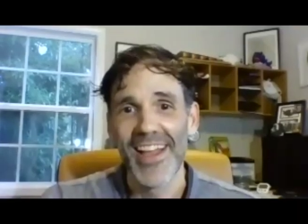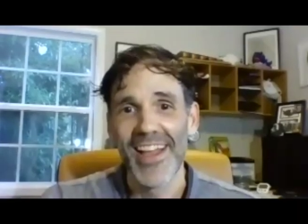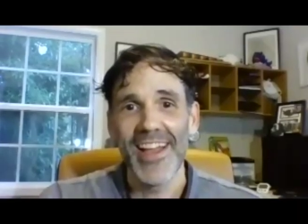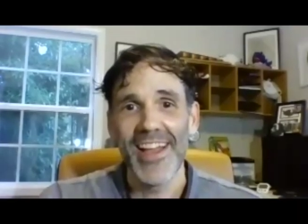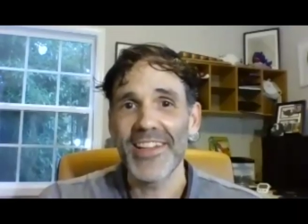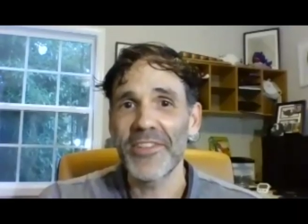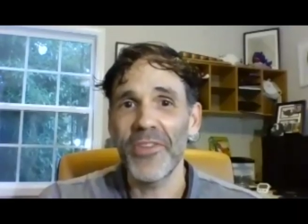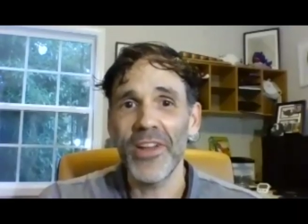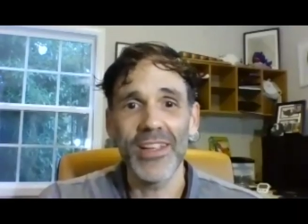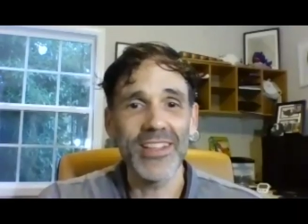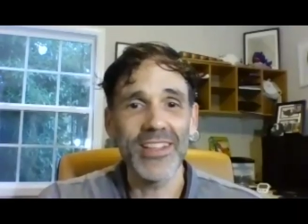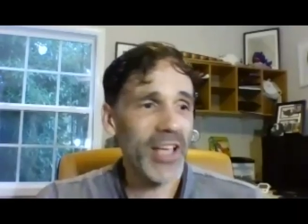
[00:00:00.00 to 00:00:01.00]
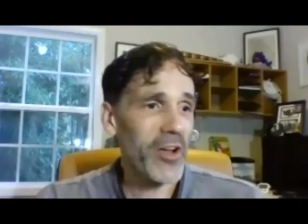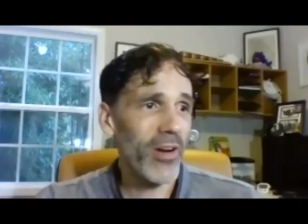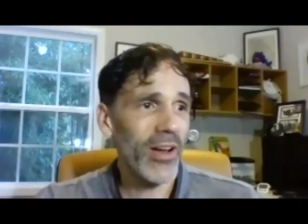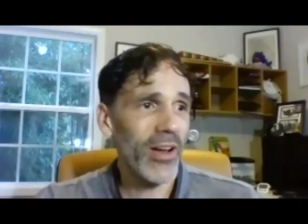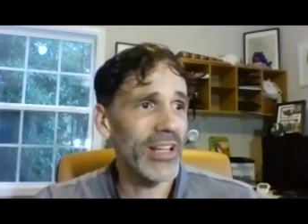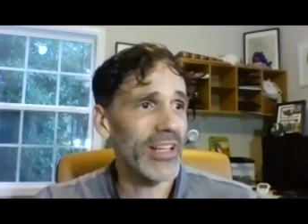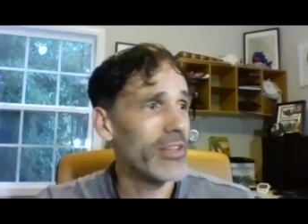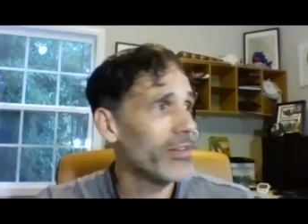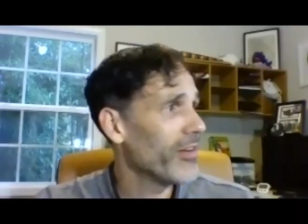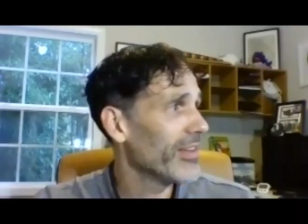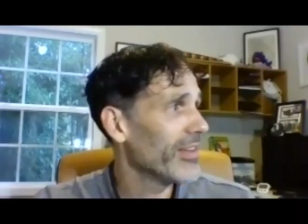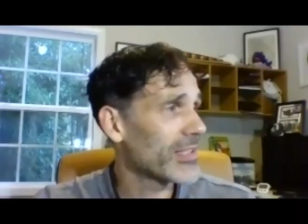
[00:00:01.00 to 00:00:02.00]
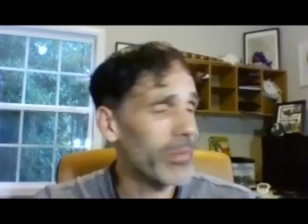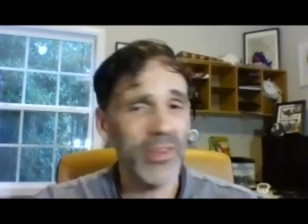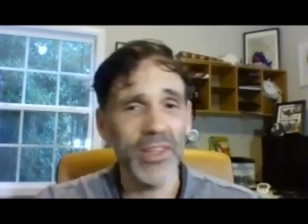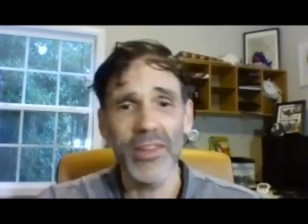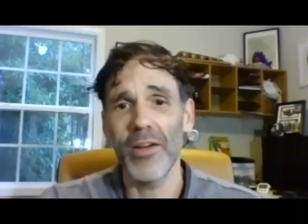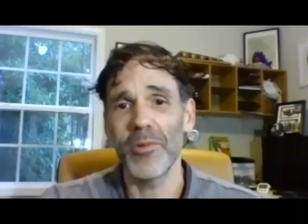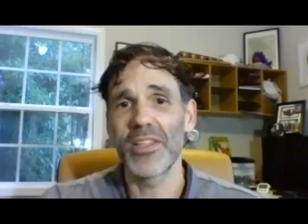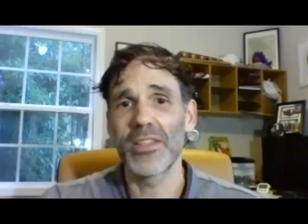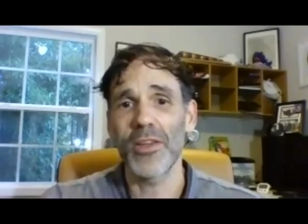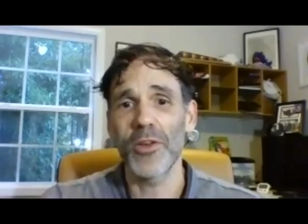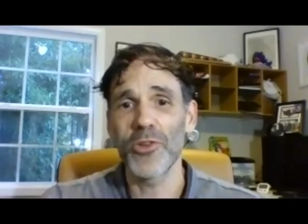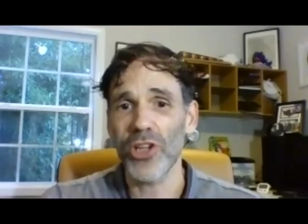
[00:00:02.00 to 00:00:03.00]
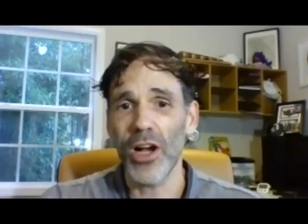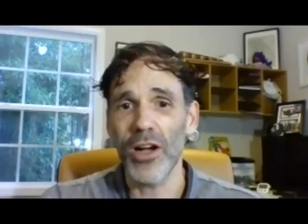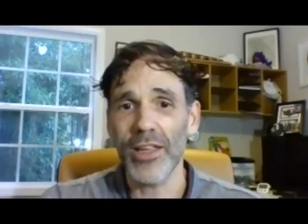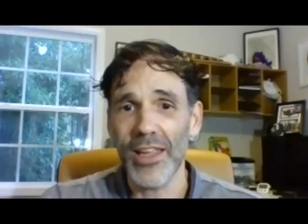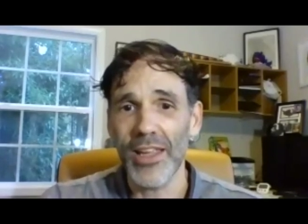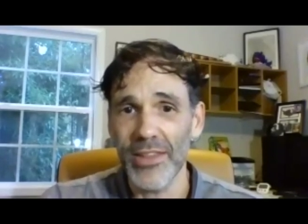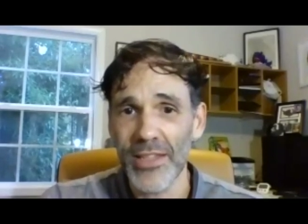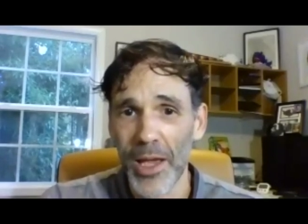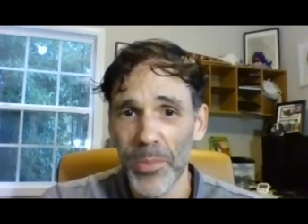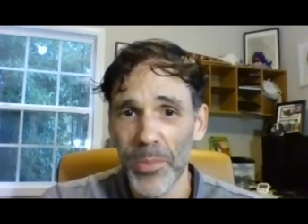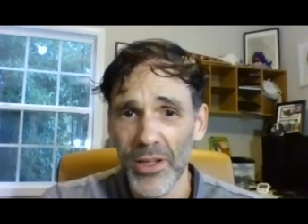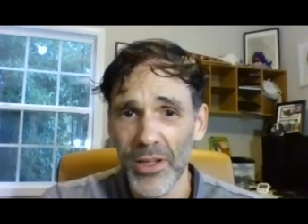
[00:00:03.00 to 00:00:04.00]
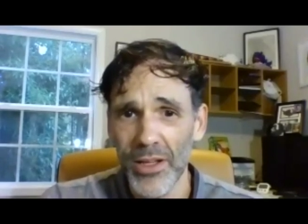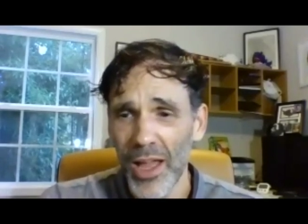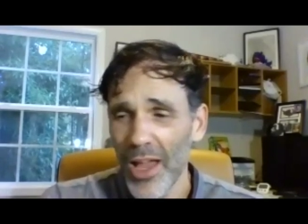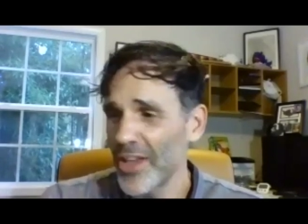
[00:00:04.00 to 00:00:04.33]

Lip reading: it's funny. It's ironic, that something that was so shocking at the time period,